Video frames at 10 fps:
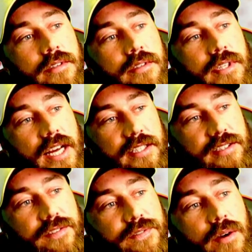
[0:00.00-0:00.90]
No, this is
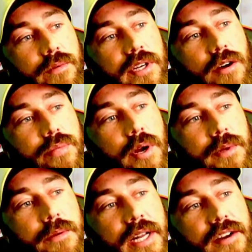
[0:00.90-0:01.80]
front wheel. I'm probably
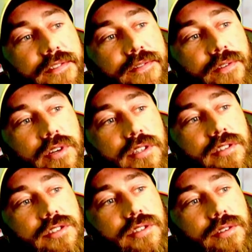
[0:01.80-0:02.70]
about a foot
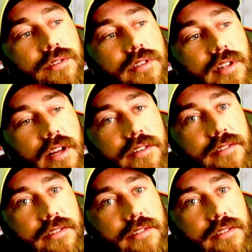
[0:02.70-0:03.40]
too close.